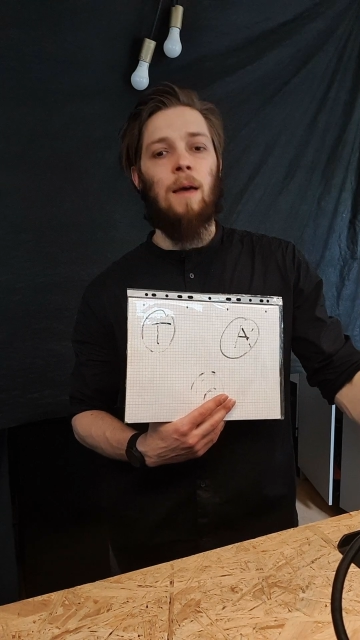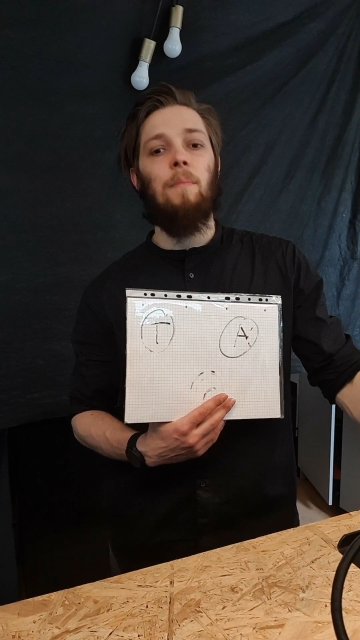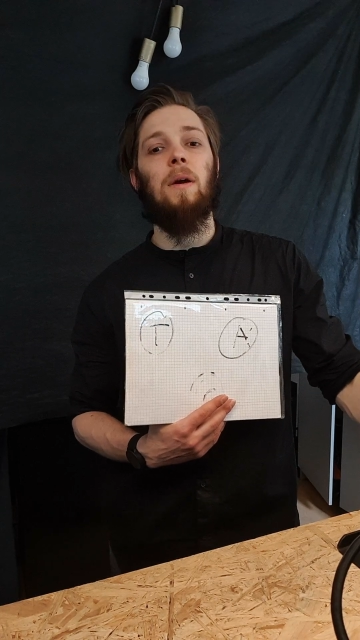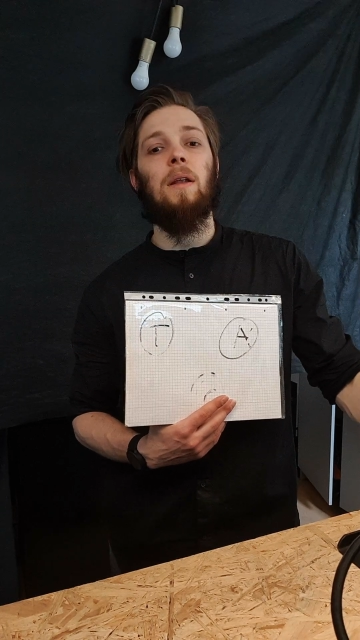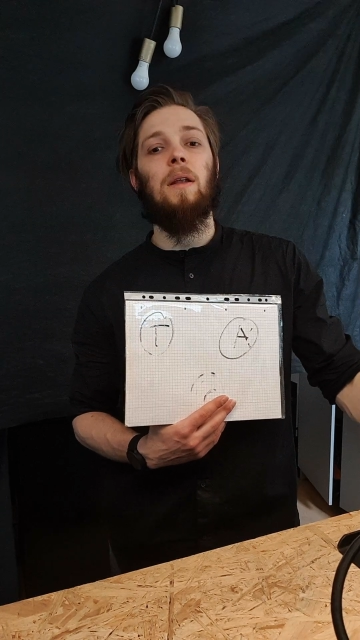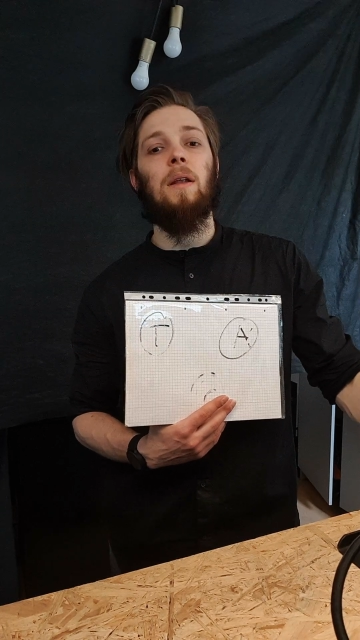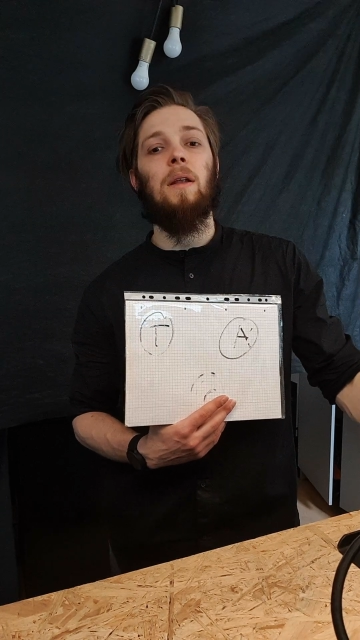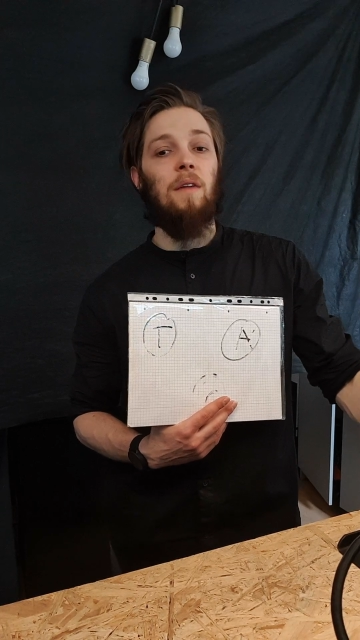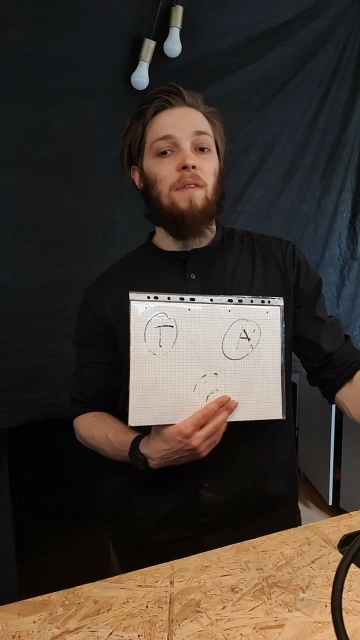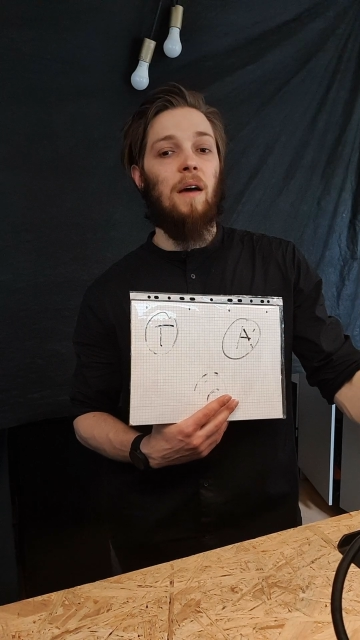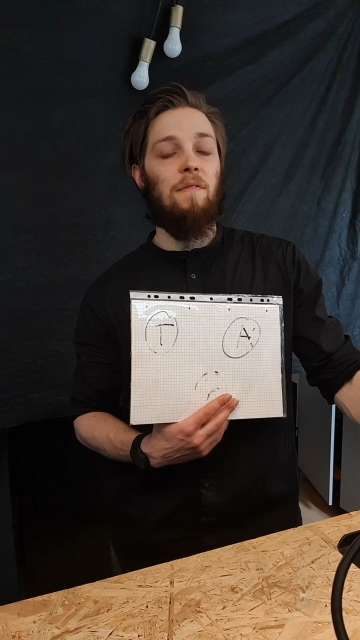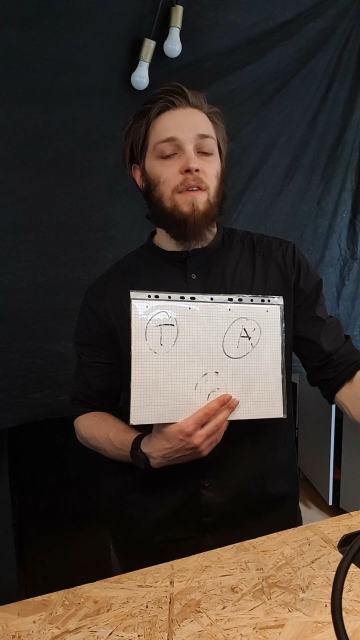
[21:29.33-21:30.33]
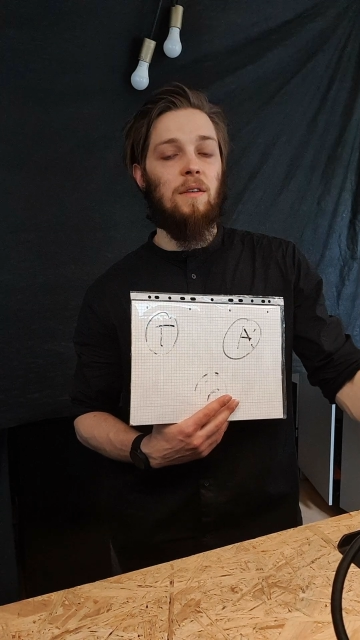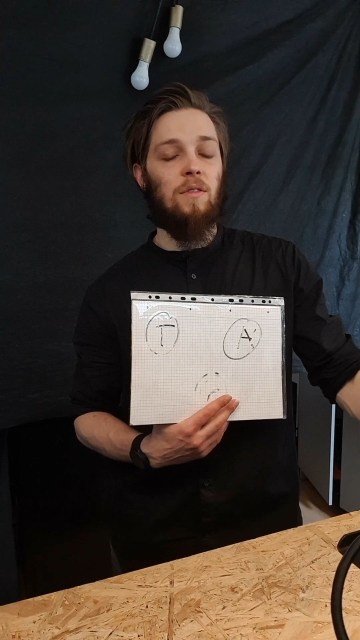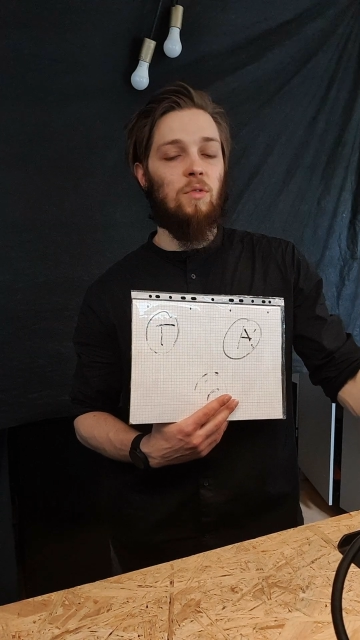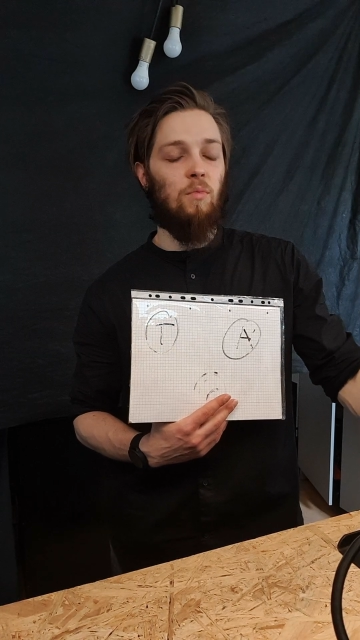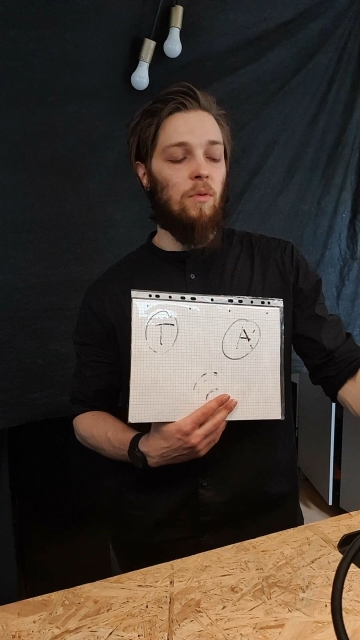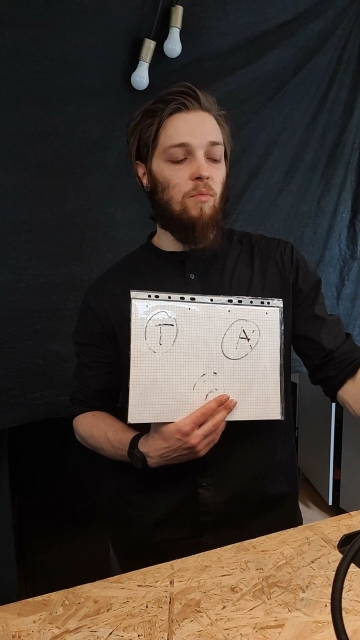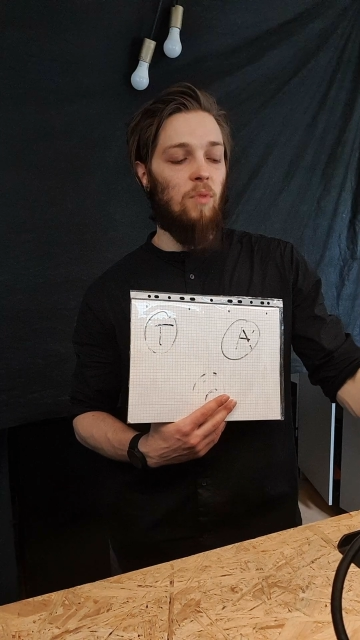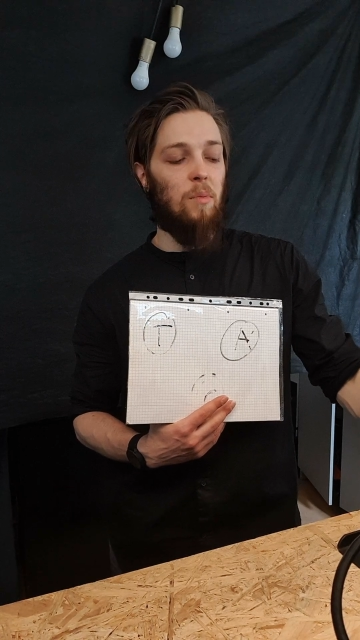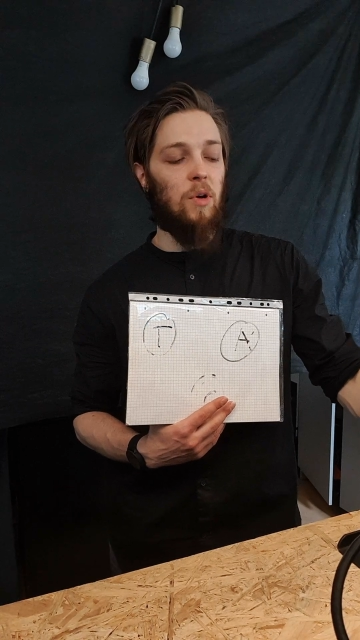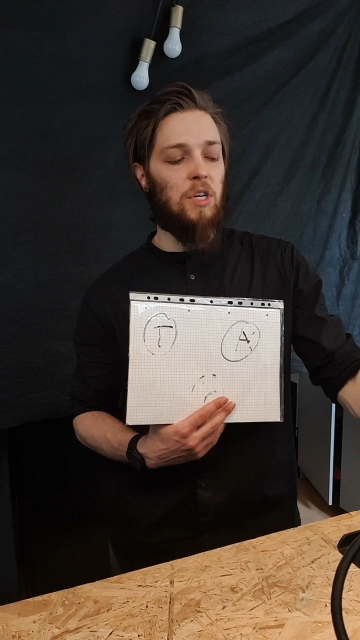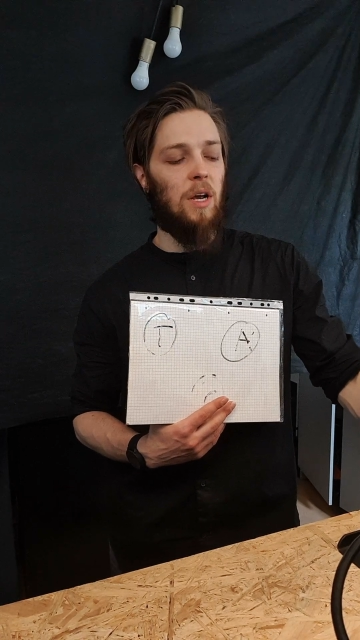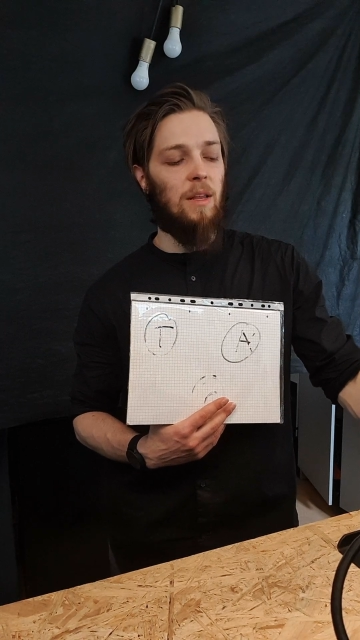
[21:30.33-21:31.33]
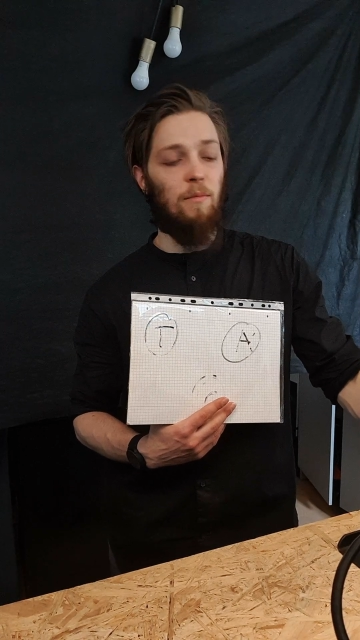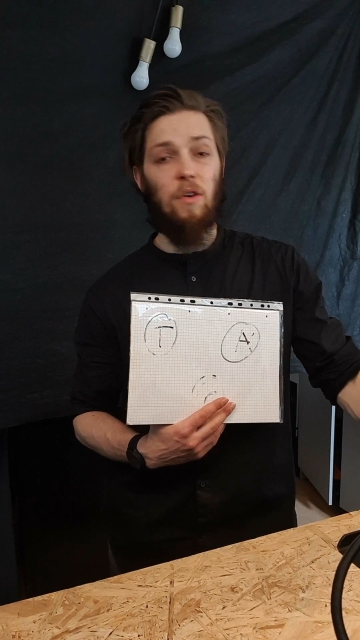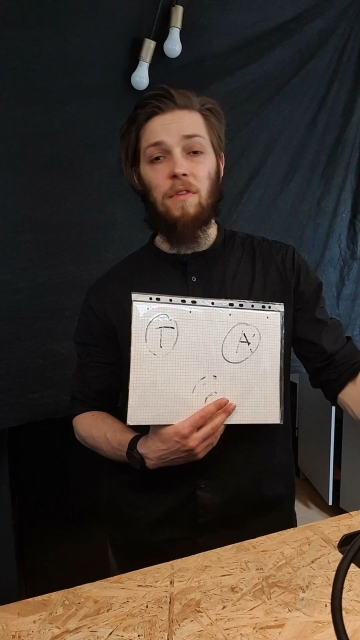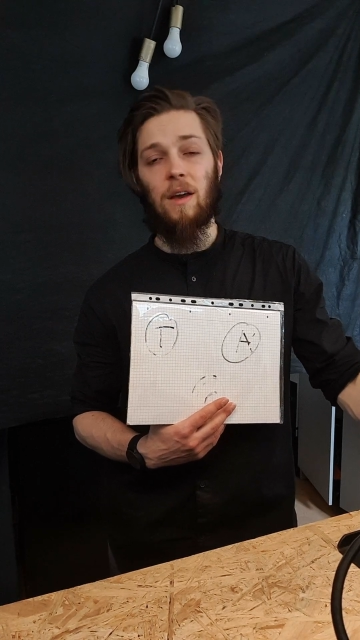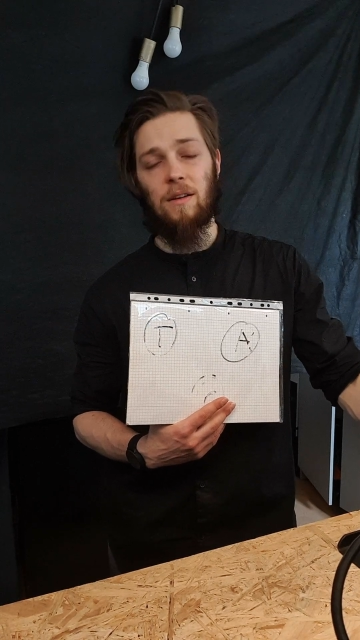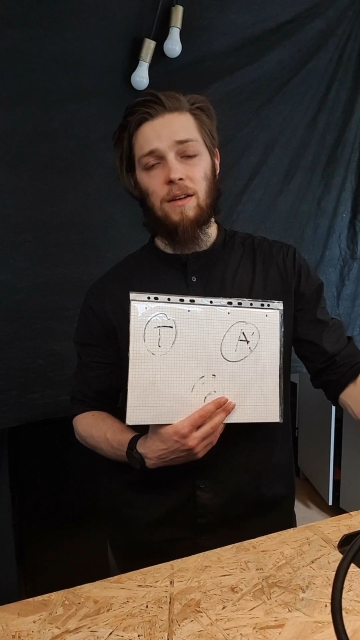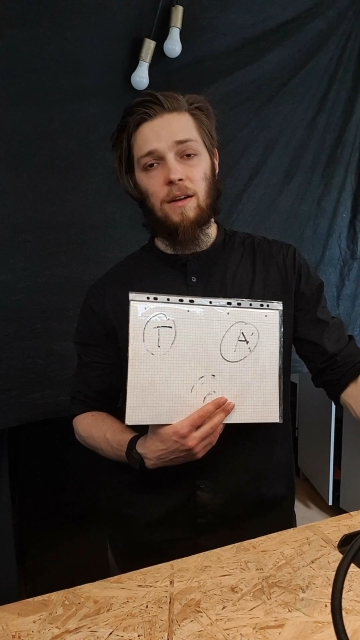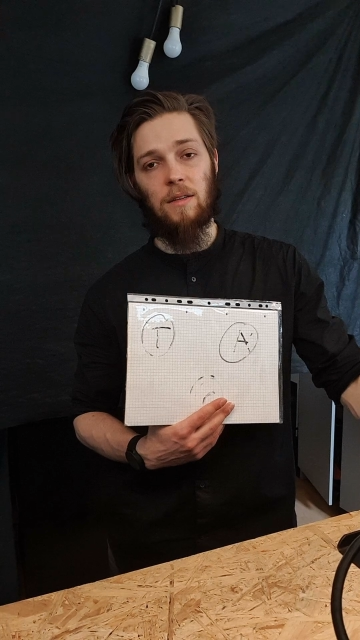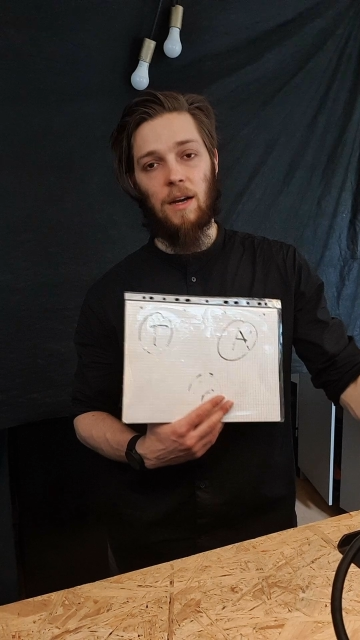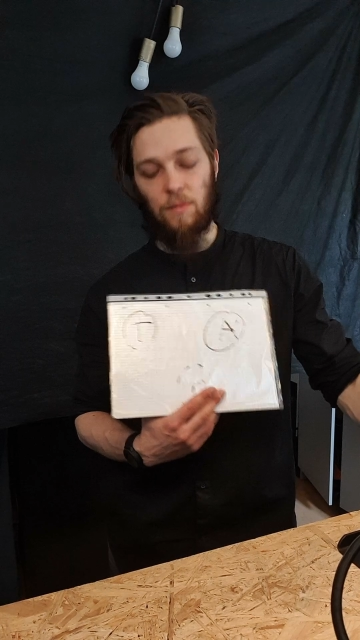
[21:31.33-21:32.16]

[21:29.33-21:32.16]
But I would have, I think, to rewatch the movie another time